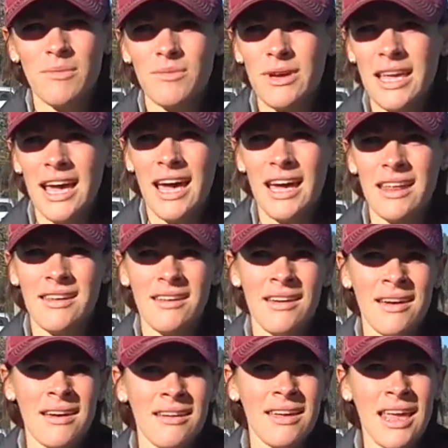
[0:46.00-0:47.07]
we had
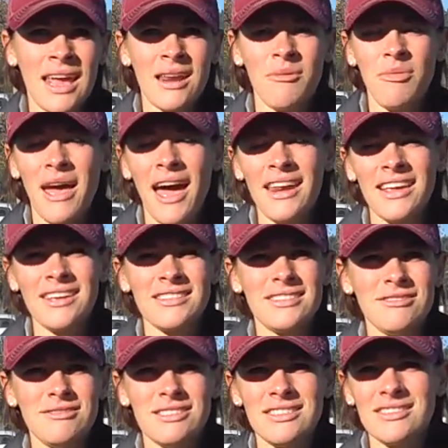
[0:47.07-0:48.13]
Anna Patty
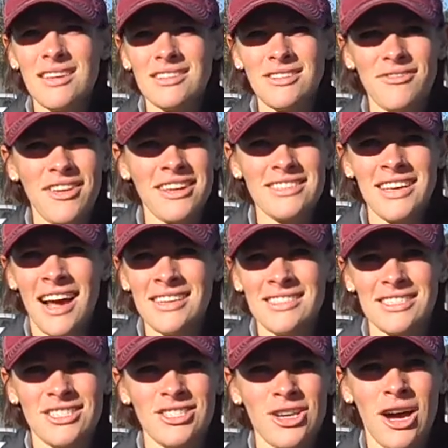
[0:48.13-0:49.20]
do such a
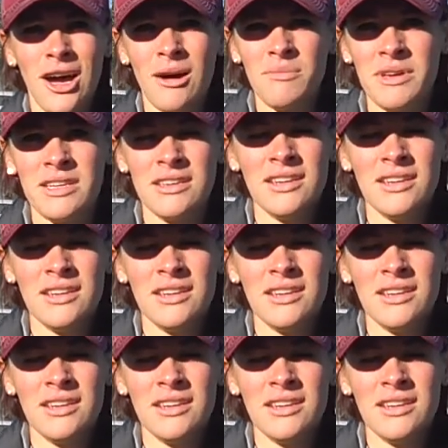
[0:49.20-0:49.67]
fantastic job